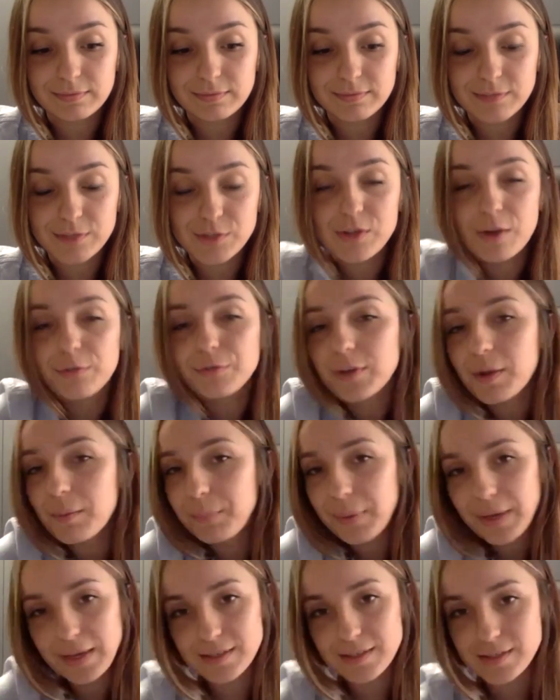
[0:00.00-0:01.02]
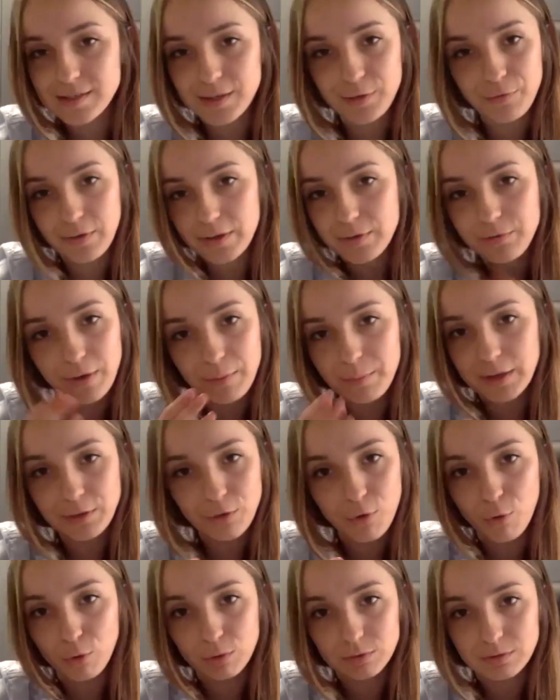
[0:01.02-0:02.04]
soft campaigns, if I might
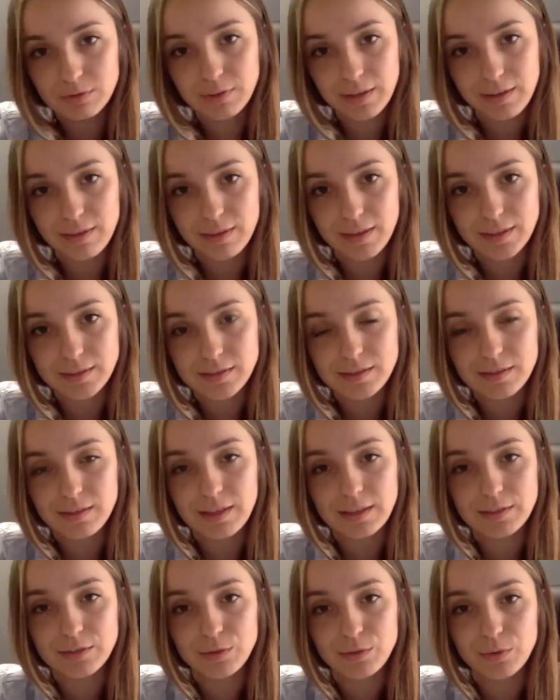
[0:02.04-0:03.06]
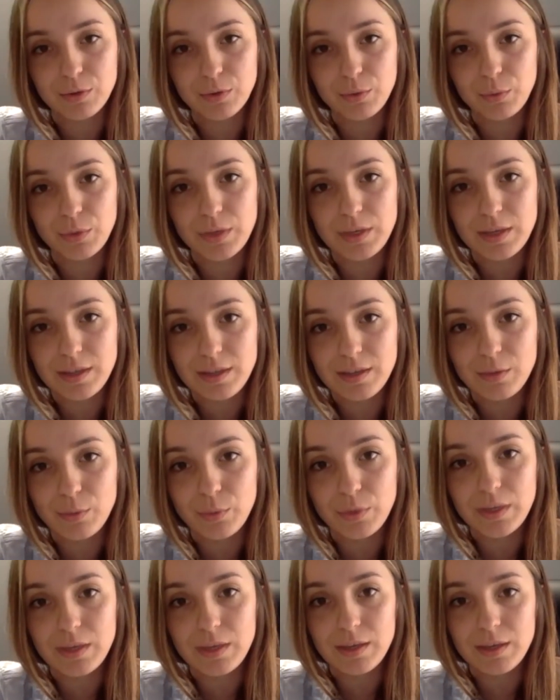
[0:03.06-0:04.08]
call like that, that
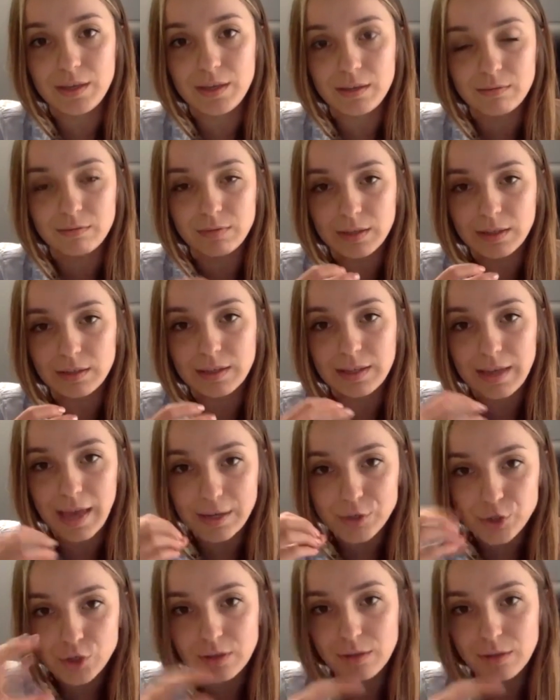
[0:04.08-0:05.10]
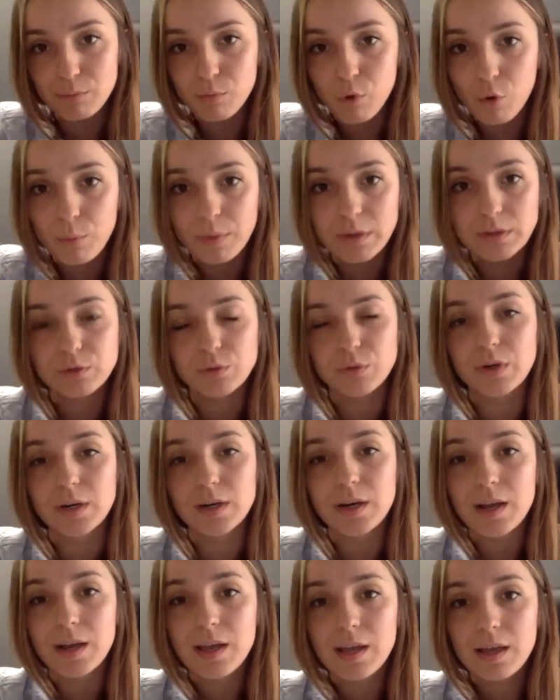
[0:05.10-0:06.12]
we catch the moment
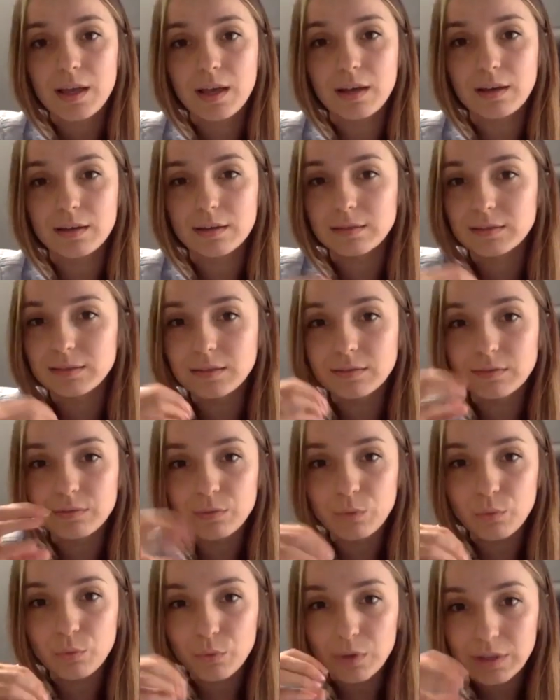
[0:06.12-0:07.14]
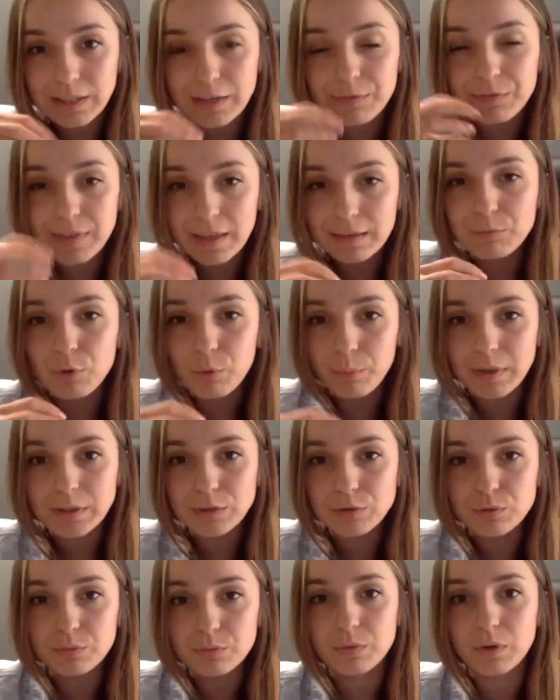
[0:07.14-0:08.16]
or live that
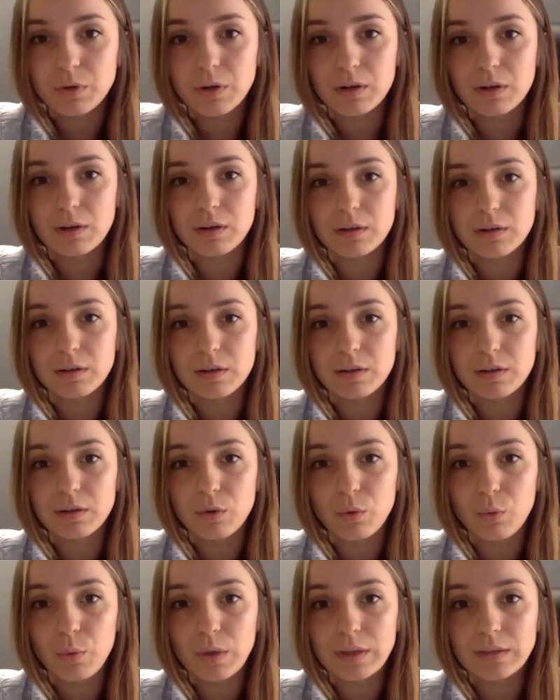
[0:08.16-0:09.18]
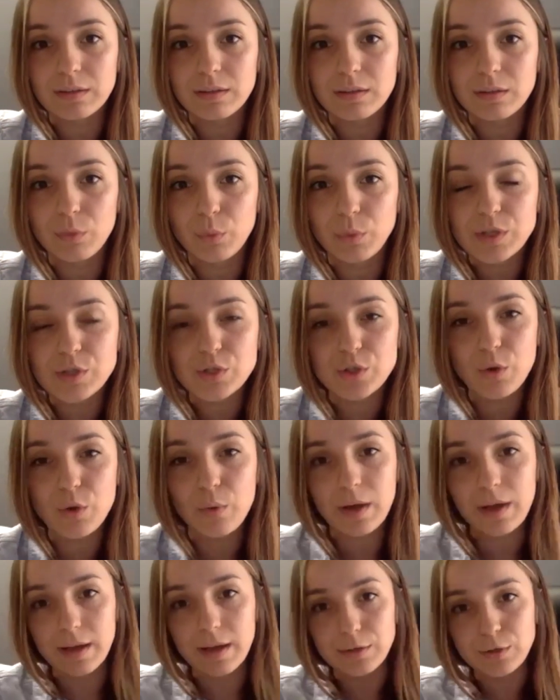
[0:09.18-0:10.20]
momentum when we saw
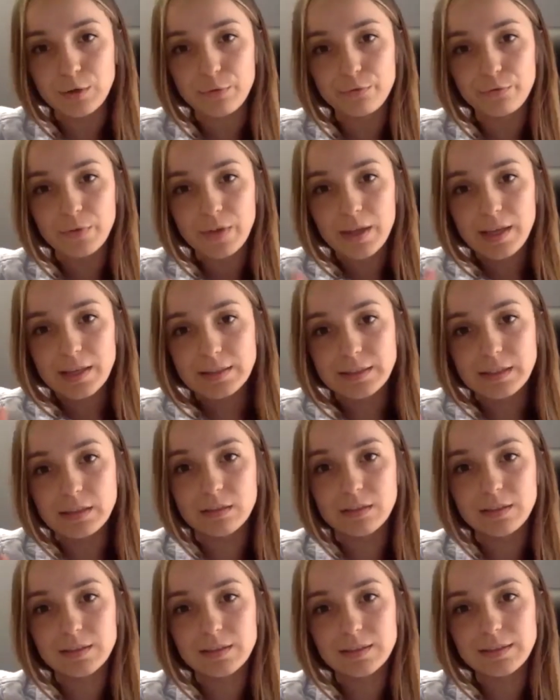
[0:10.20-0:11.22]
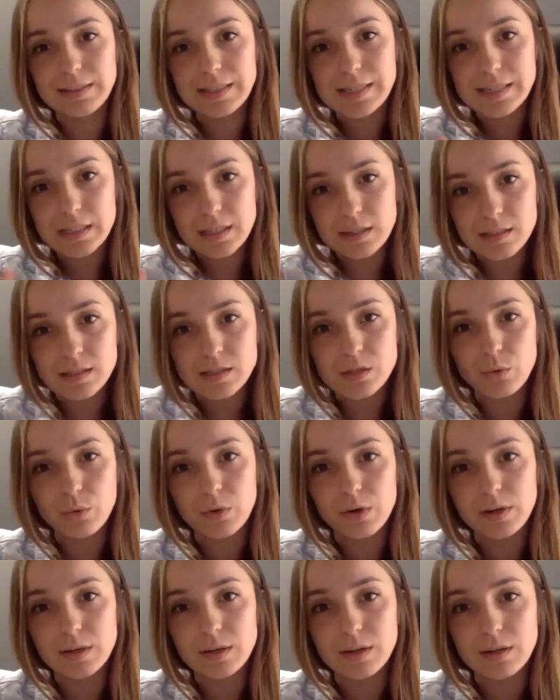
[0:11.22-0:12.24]
a kind of distance
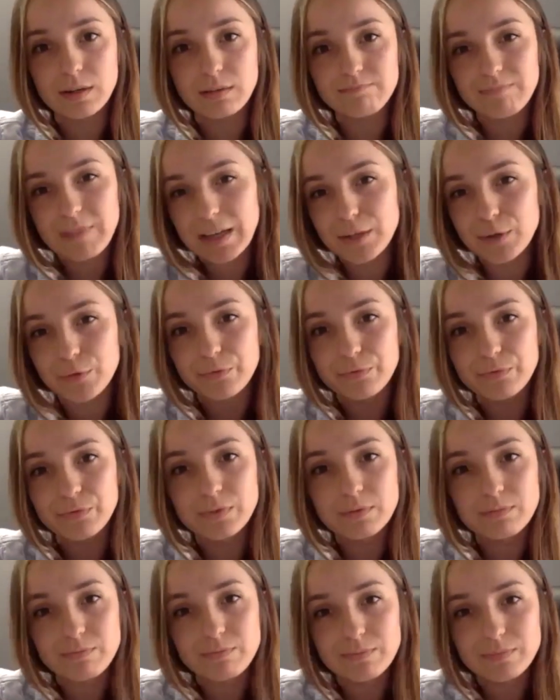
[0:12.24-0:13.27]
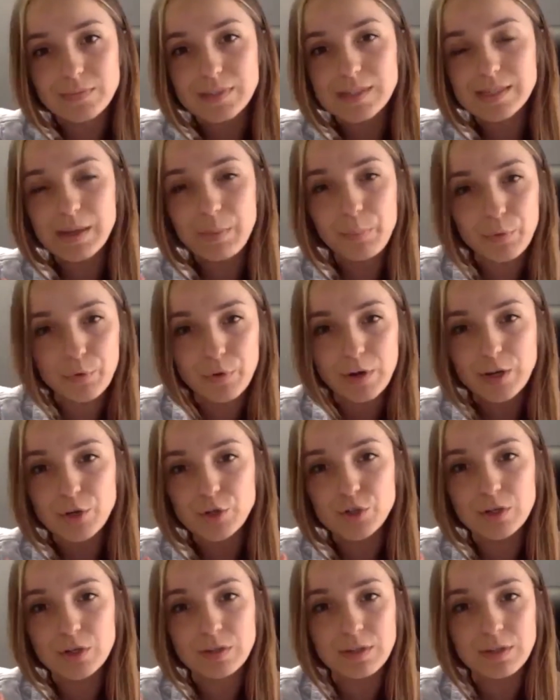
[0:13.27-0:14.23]
or a kind of separation